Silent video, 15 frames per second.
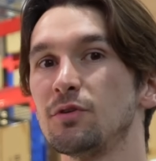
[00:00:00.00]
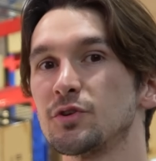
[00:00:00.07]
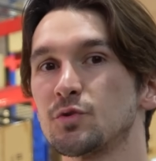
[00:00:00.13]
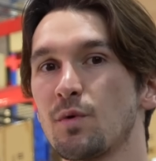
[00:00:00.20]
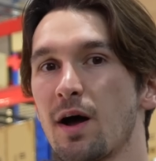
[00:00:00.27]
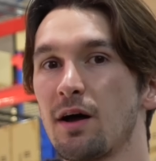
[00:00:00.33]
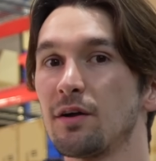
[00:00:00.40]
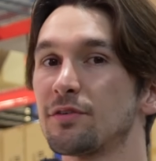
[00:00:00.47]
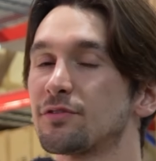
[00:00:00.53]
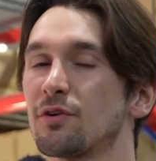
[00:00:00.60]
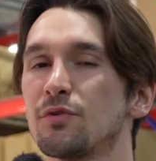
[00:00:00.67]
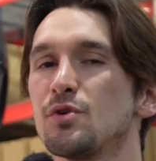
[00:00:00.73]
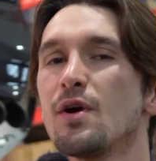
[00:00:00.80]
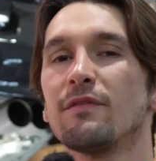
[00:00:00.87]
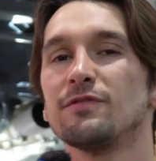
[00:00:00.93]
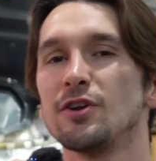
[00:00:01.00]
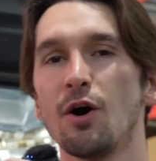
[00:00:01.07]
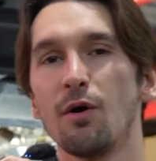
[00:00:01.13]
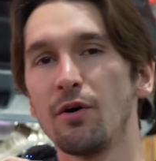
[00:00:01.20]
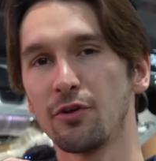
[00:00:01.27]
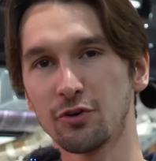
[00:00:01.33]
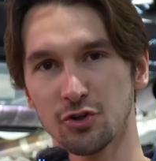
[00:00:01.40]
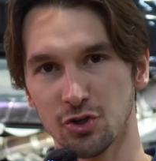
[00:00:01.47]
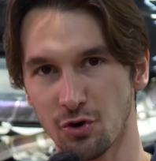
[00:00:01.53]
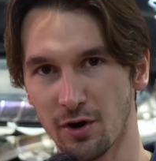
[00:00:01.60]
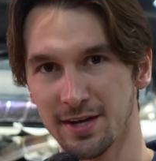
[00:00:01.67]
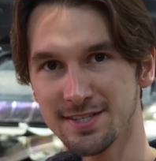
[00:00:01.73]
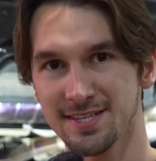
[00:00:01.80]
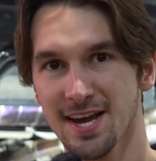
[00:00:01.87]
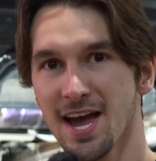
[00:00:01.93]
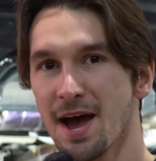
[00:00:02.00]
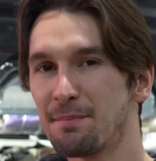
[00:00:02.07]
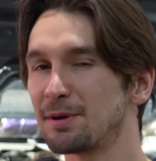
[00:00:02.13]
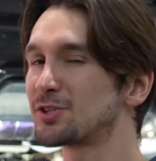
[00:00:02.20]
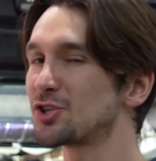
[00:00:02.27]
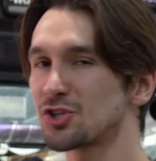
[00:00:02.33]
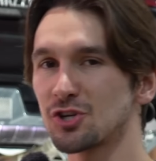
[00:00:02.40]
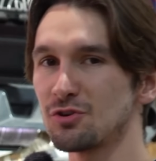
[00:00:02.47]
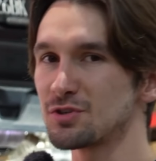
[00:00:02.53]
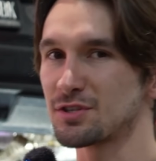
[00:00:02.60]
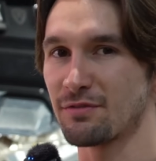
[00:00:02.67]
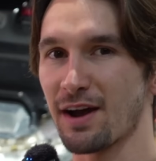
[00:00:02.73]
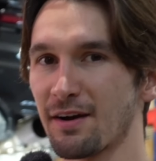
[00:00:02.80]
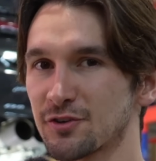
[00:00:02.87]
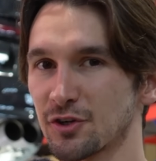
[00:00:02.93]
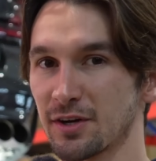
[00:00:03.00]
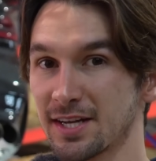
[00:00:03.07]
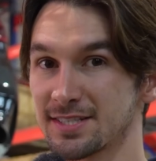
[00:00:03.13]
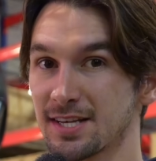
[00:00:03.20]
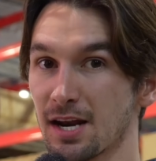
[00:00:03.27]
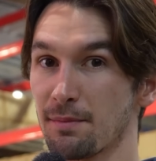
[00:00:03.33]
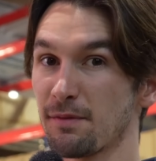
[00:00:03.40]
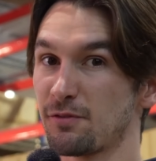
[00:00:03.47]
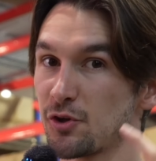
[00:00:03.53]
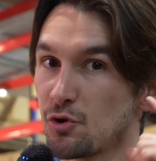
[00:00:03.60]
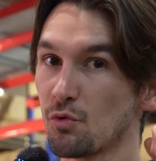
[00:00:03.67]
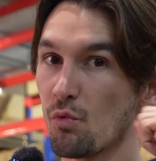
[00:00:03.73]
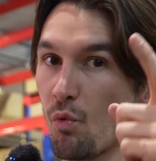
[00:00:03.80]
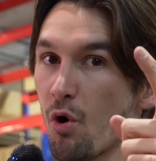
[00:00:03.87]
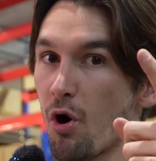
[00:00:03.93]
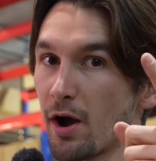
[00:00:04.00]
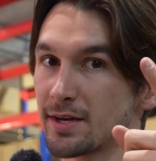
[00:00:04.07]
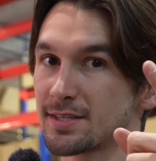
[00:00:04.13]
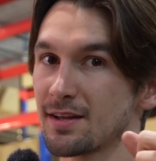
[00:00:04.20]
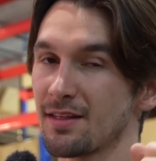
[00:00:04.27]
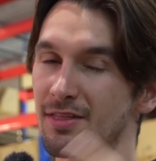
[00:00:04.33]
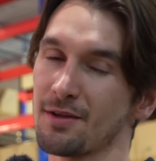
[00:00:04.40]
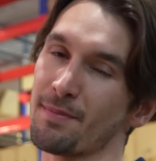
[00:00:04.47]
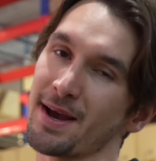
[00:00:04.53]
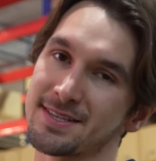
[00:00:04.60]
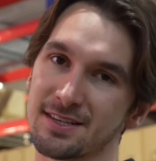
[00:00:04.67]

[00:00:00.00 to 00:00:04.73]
as well, so you have no other choice but to choose the Valvetronic setup if you want the best